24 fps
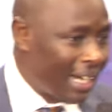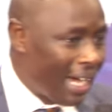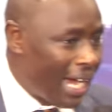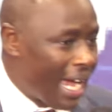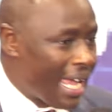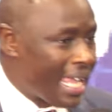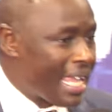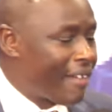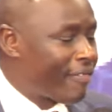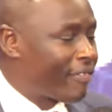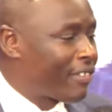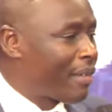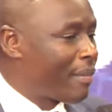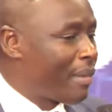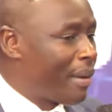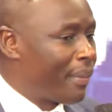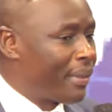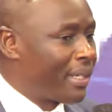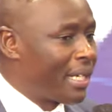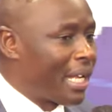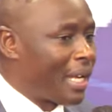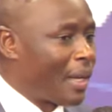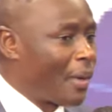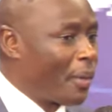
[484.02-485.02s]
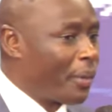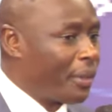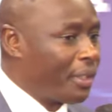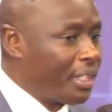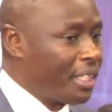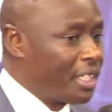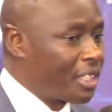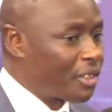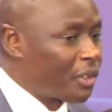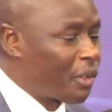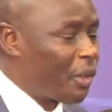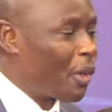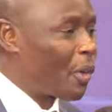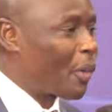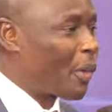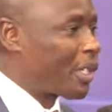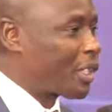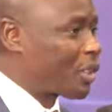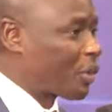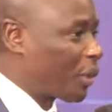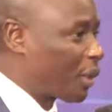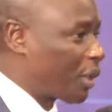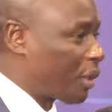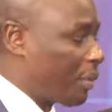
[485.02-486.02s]
I have never been alone. He's
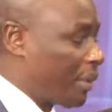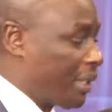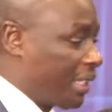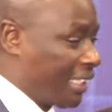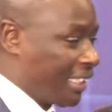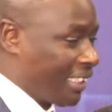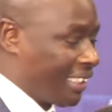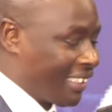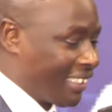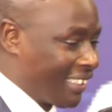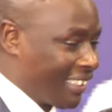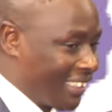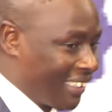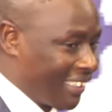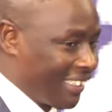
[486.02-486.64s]
always with me.